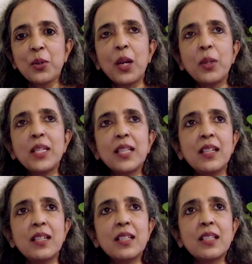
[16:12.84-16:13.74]
Now, it's
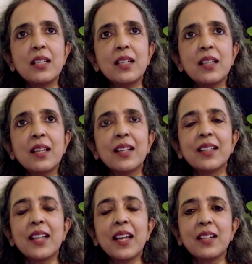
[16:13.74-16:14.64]
interesting
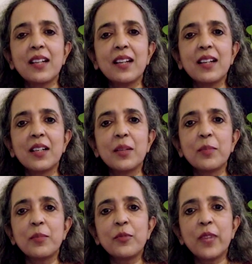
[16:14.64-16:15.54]
that
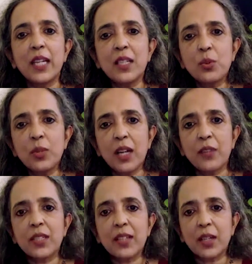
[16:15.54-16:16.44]
very soon after
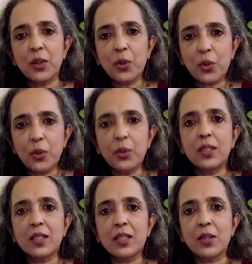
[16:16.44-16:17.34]
Tagore wrote the
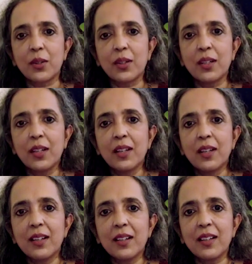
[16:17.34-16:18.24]
song,
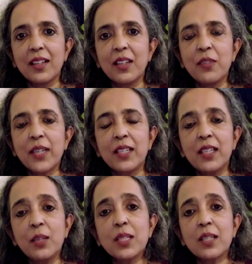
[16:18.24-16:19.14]
in fact, he
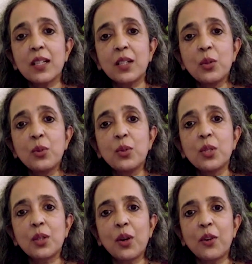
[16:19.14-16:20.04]
was accused
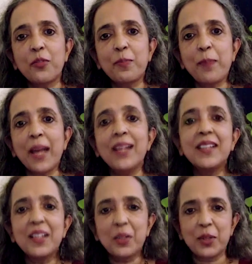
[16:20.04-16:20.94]
of
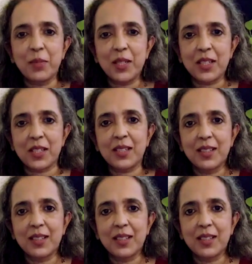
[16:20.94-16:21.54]
pandering to the British.